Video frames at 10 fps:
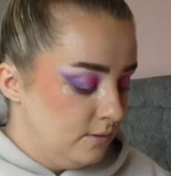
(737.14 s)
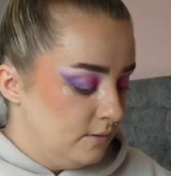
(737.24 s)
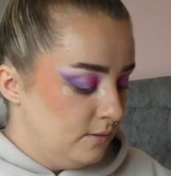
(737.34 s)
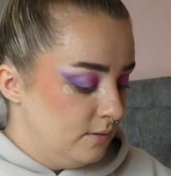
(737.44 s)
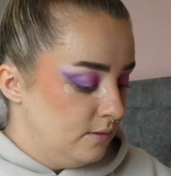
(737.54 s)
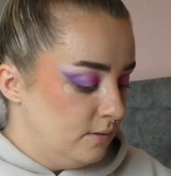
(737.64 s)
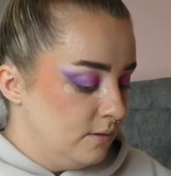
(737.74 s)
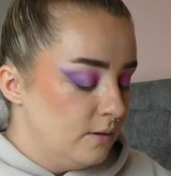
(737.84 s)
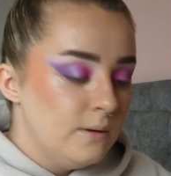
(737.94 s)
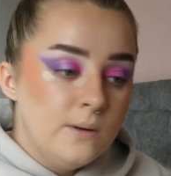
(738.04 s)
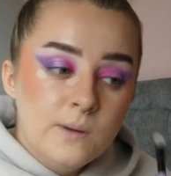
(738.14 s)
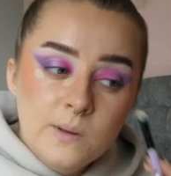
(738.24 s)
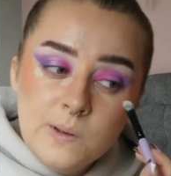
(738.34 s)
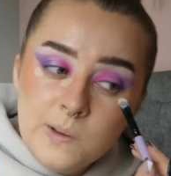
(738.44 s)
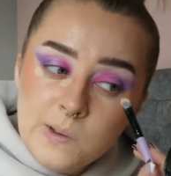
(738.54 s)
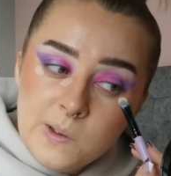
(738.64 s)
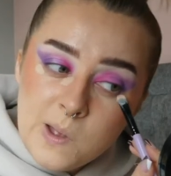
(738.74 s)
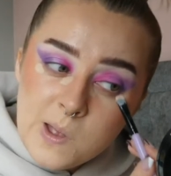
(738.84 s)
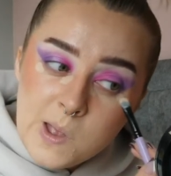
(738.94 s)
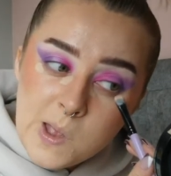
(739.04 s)

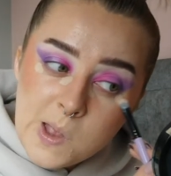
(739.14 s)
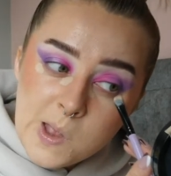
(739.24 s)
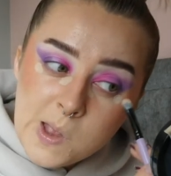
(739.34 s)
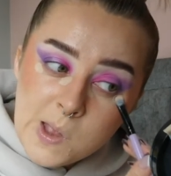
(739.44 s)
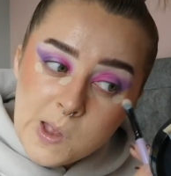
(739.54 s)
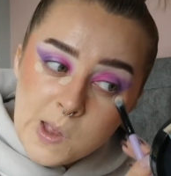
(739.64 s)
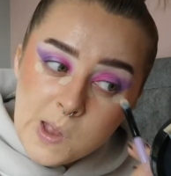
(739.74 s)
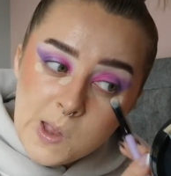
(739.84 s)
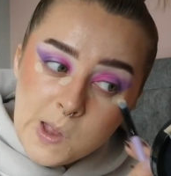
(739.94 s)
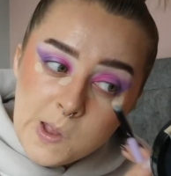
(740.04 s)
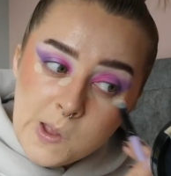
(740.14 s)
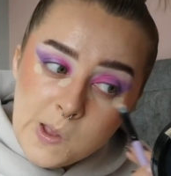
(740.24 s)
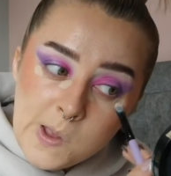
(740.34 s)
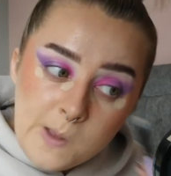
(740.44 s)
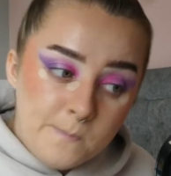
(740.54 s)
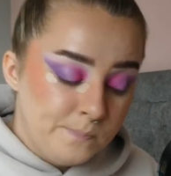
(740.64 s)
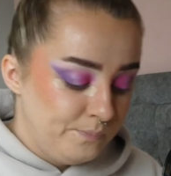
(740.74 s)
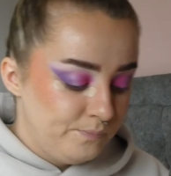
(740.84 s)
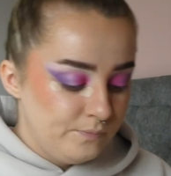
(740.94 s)
No one is speaking in this clip.